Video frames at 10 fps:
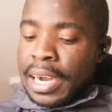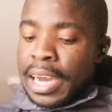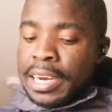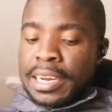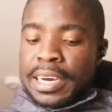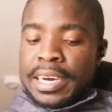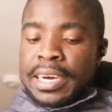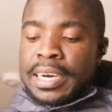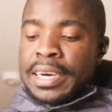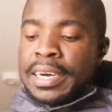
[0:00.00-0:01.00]
And
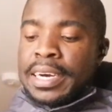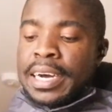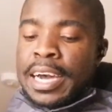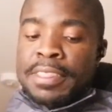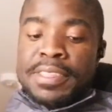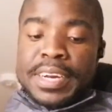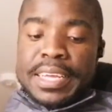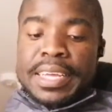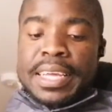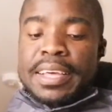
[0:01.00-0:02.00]
a
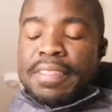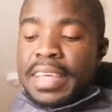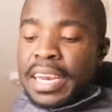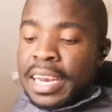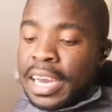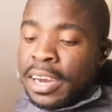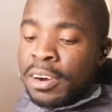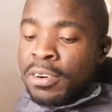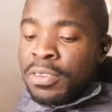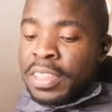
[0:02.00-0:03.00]
3. Then
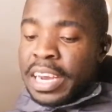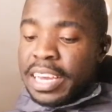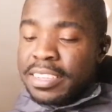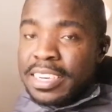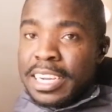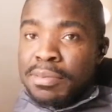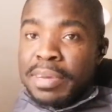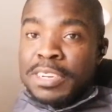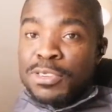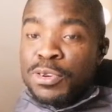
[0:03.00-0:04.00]
the next
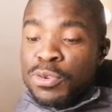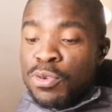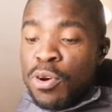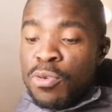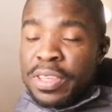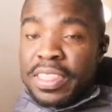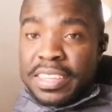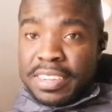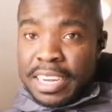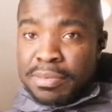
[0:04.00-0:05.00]
statement. So you go with
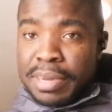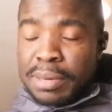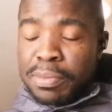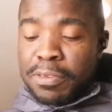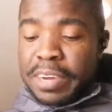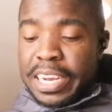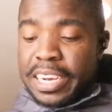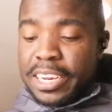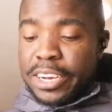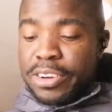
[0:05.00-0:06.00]
the statement
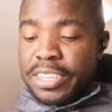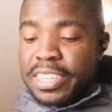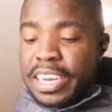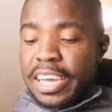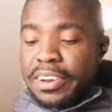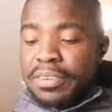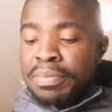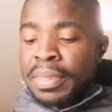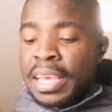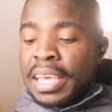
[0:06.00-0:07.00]
provided in your scenario.
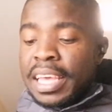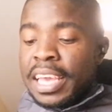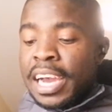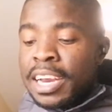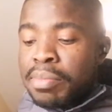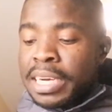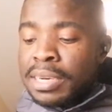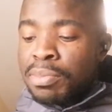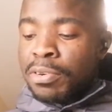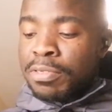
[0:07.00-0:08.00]
He had
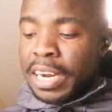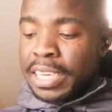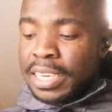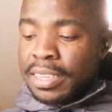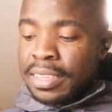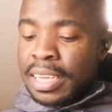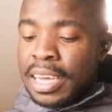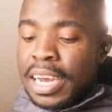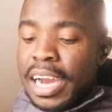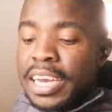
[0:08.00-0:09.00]
multiple fractures
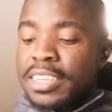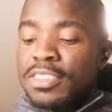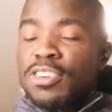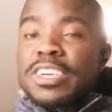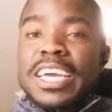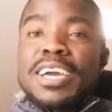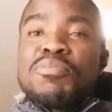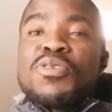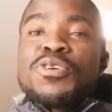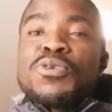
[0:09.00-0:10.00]
and is not
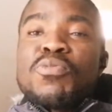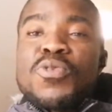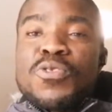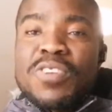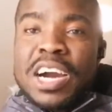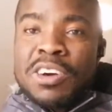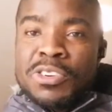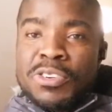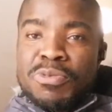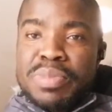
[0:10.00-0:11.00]
able to move
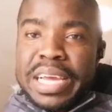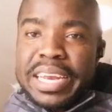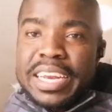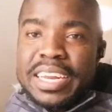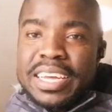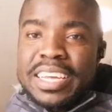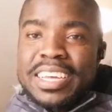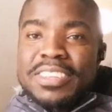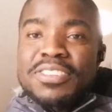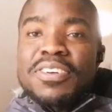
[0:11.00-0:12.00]
out of bed.
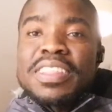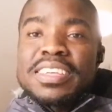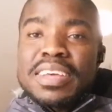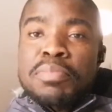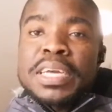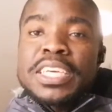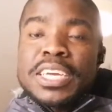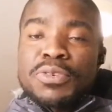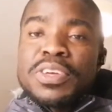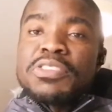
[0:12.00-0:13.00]
So this is a
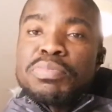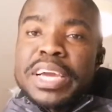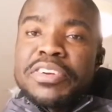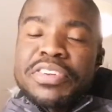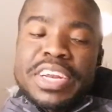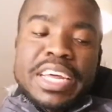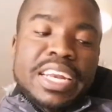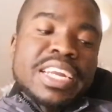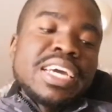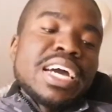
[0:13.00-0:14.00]
patient who is
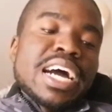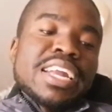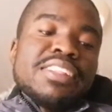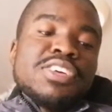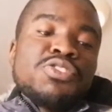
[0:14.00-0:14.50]
bedridden, and